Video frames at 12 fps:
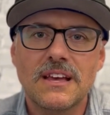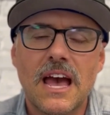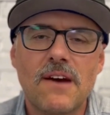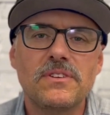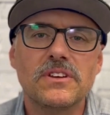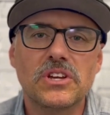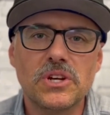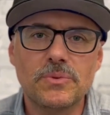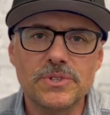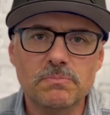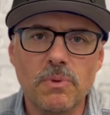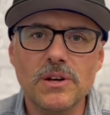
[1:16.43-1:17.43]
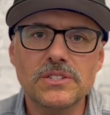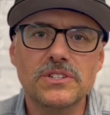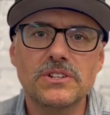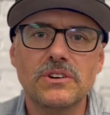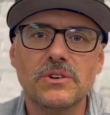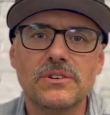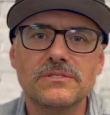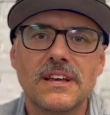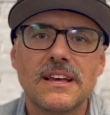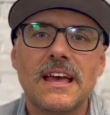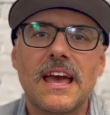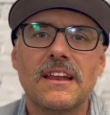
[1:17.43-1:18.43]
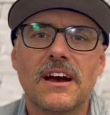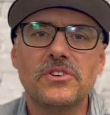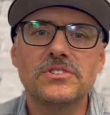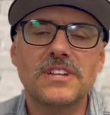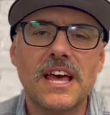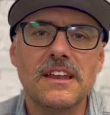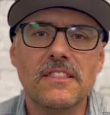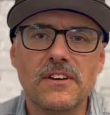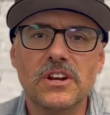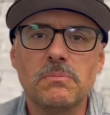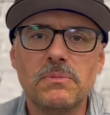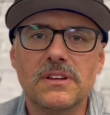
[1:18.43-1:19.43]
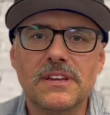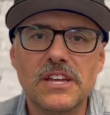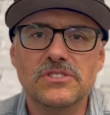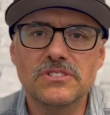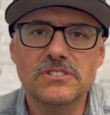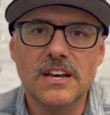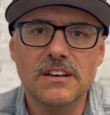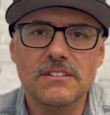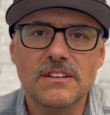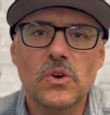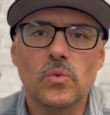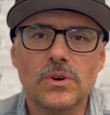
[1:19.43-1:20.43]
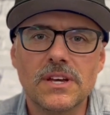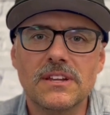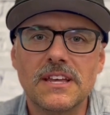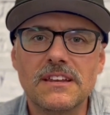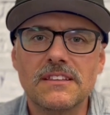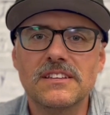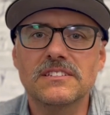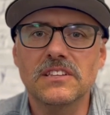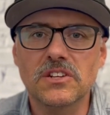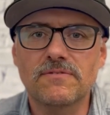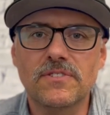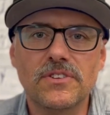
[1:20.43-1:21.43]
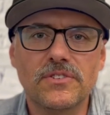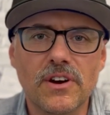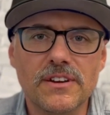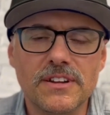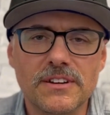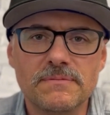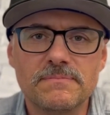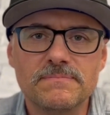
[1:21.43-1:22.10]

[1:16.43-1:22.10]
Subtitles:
having a good response to your owners, and understanding their communication style. We'll get into this a little further on here.